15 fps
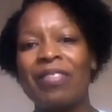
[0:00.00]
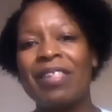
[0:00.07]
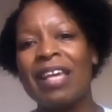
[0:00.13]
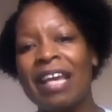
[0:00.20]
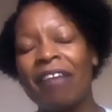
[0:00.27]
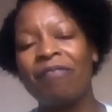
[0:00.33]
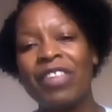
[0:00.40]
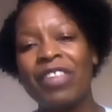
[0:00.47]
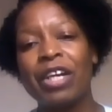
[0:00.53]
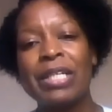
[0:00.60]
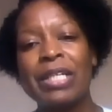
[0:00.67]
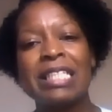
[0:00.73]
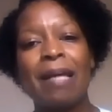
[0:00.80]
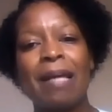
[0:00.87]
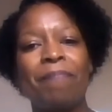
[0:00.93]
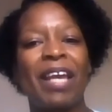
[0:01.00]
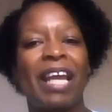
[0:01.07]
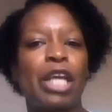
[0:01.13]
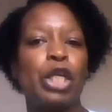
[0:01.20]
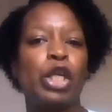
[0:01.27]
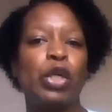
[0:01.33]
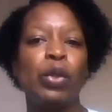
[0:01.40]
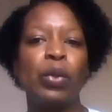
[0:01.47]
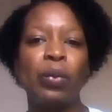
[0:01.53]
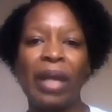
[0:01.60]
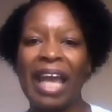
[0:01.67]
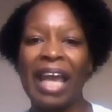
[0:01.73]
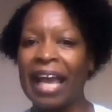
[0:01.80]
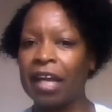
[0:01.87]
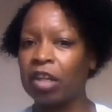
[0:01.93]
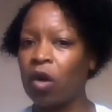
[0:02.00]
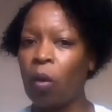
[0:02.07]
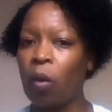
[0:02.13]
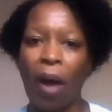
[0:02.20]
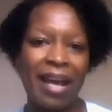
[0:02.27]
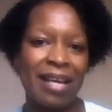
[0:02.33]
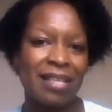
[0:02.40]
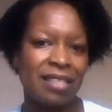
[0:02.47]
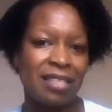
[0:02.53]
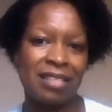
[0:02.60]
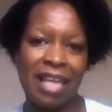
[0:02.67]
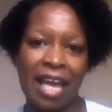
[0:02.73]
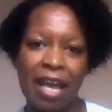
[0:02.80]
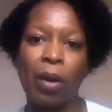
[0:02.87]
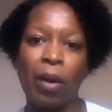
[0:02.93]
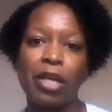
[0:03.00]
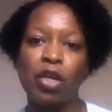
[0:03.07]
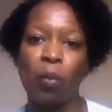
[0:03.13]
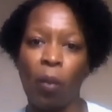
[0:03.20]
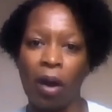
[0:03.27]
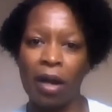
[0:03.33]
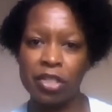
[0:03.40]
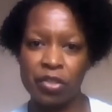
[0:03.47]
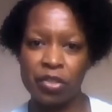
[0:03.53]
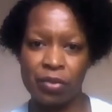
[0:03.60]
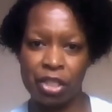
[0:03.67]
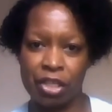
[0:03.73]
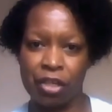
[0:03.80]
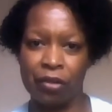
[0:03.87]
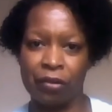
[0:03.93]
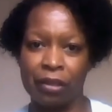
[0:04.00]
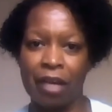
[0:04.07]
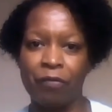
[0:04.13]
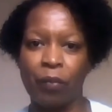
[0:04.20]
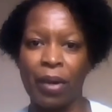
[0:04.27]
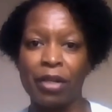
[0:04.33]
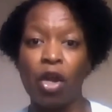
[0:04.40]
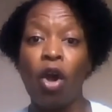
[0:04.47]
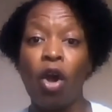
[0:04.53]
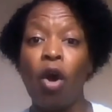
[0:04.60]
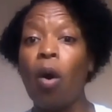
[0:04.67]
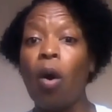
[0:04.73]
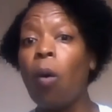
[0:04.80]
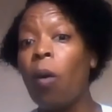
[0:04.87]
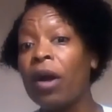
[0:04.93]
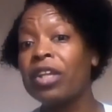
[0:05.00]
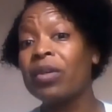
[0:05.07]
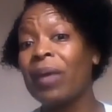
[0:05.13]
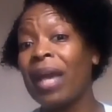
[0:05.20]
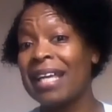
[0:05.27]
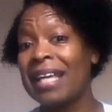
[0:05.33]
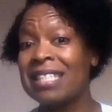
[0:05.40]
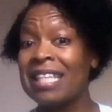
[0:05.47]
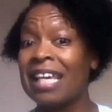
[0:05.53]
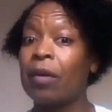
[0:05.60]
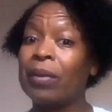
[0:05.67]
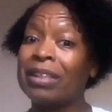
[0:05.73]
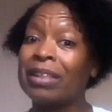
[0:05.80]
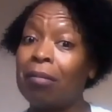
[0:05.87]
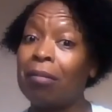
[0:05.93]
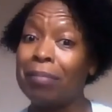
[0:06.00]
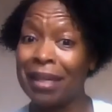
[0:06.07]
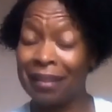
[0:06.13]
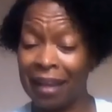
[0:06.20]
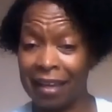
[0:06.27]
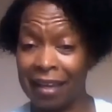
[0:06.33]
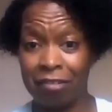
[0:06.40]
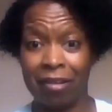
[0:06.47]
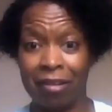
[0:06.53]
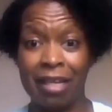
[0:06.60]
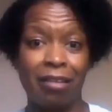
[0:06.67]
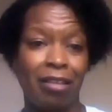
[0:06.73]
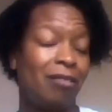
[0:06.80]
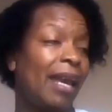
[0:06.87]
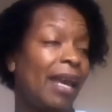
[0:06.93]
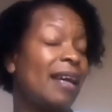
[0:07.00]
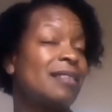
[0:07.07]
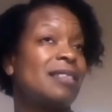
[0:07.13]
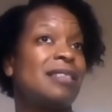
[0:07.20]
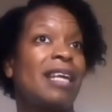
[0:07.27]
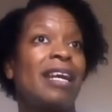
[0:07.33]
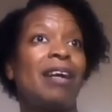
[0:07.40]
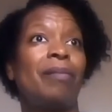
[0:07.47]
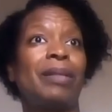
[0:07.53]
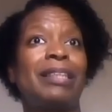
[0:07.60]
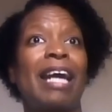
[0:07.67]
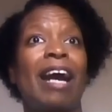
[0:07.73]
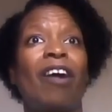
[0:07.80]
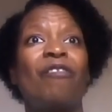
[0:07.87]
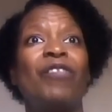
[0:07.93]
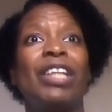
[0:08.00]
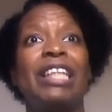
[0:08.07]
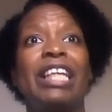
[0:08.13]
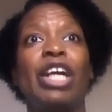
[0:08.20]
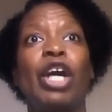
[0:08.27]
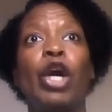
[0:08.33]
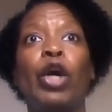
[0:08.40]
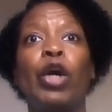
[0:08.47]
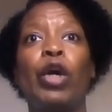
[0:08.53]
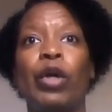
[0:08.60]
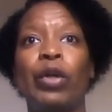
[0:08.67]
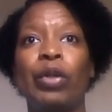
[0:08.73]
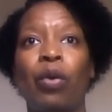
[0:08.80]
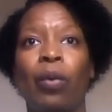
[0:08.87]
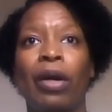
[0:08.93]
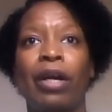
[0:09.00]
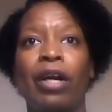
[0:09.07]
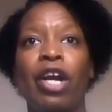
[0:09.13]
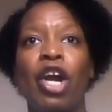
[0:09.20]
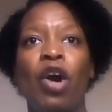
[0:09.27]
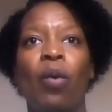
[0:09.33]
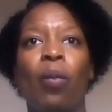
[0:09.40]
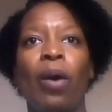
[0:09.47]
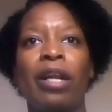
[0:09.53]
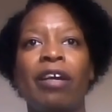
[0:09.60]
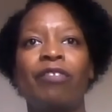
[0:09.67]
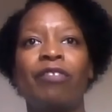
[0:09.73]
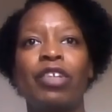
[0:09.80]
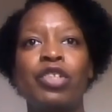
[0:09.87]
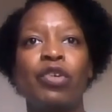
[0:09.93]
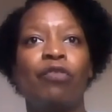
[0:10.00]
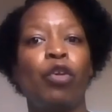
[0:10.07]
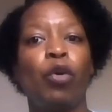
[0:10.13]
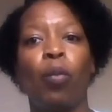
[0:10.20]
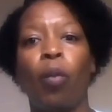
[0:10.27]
if there's something and you can't quite say what you want to your loved one, or you can't say it without being angry, you can't say it without feeling hurt, or one of the two of you